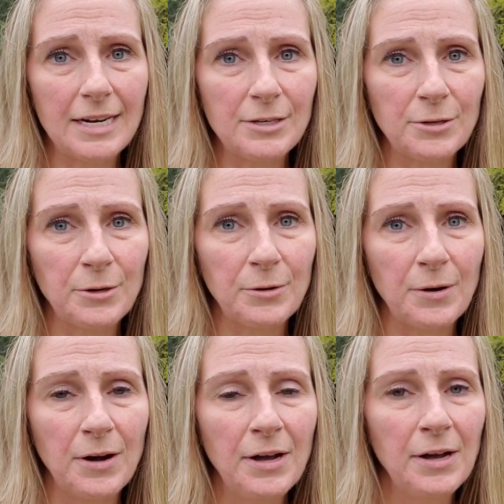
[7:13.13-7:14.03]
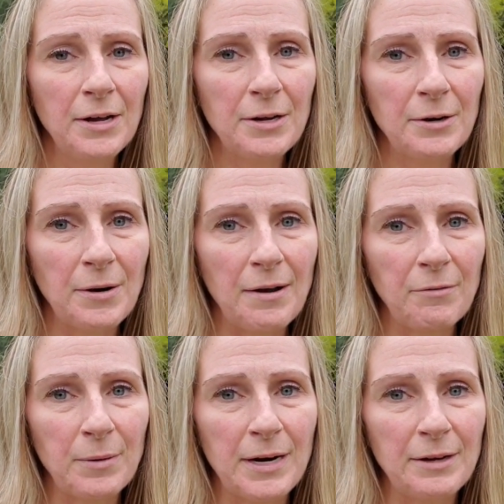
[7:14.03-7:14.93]
So, you know,
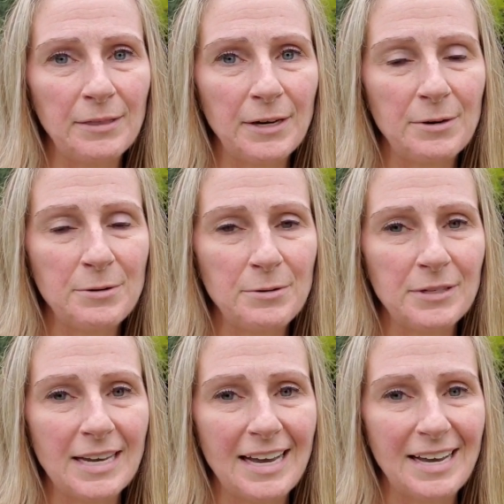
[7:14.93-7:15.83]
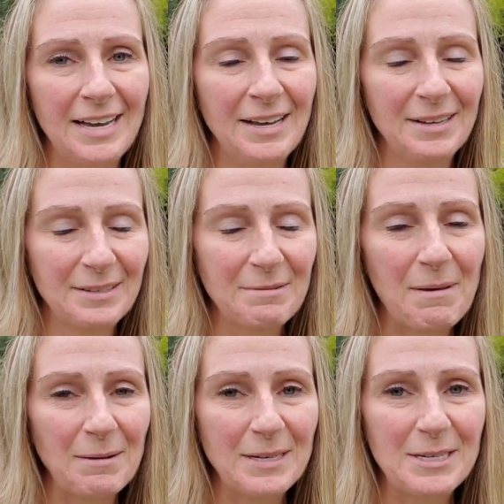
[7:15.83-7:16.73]
everyone out there who's
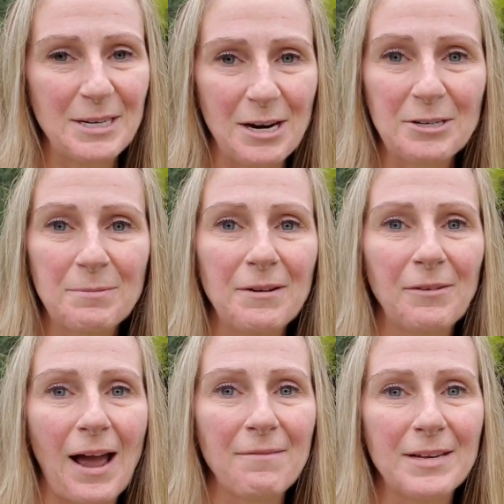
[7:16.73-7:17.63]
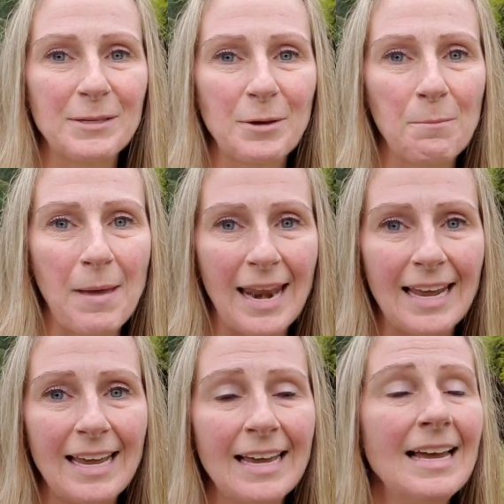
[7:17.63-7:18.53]
about to judge me for having so
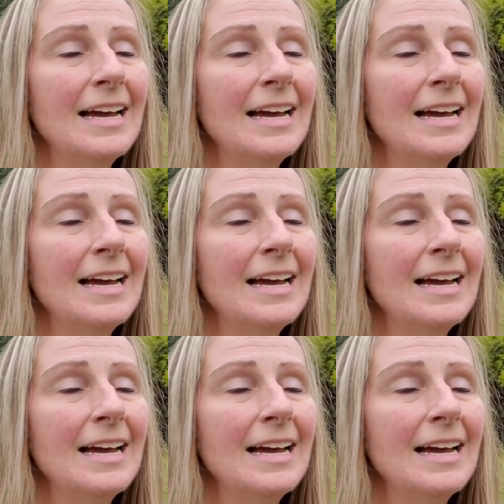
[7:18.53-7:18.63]
many,